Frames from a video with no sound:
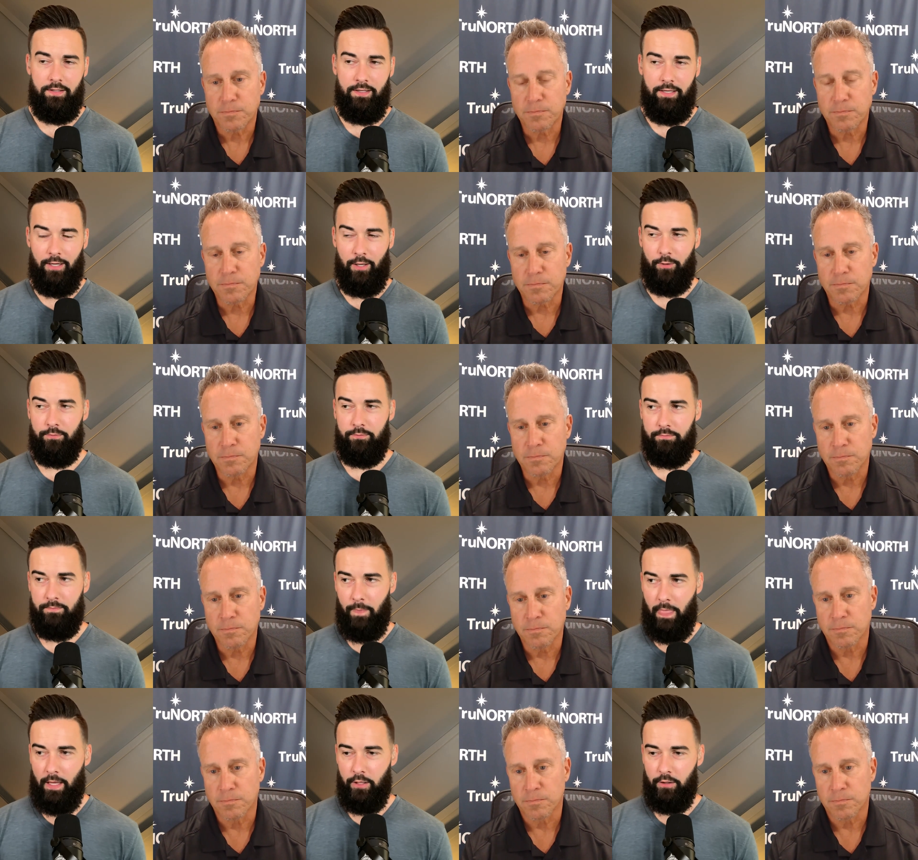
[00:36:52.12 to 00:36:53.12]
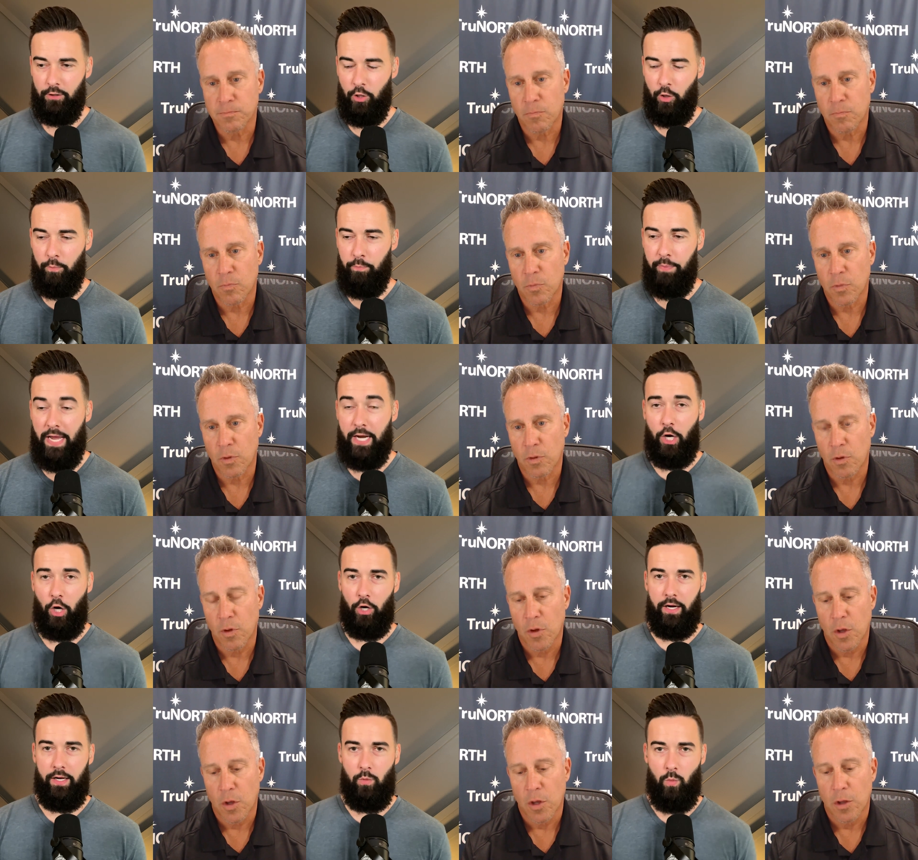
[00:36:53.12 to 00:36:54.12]
Speaker 1: you know, go bigger
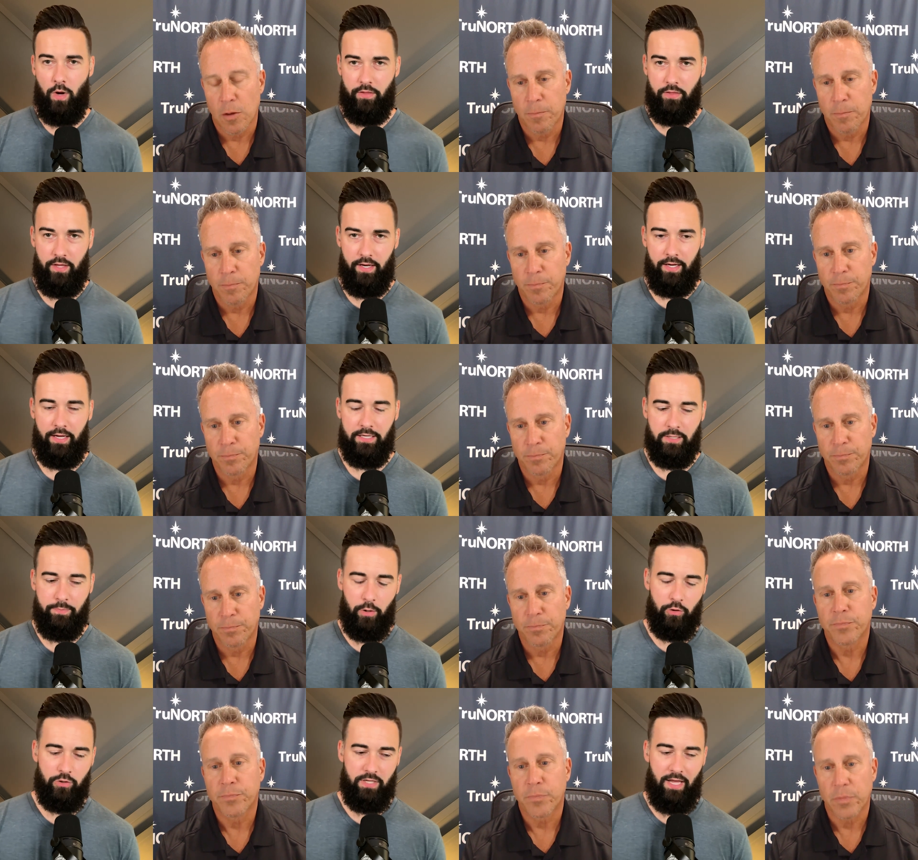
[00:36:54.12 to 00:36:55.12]
in one thing as opposed to